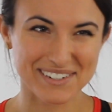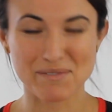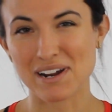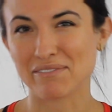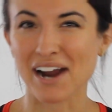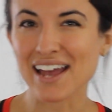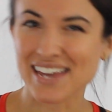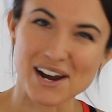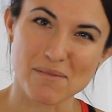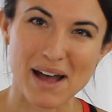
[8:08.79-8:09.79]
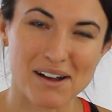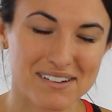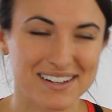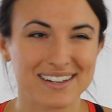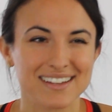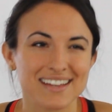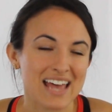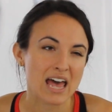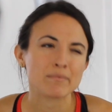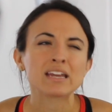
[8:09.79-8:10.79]
Whatever I care about.
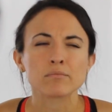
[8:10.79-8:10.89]
I mean,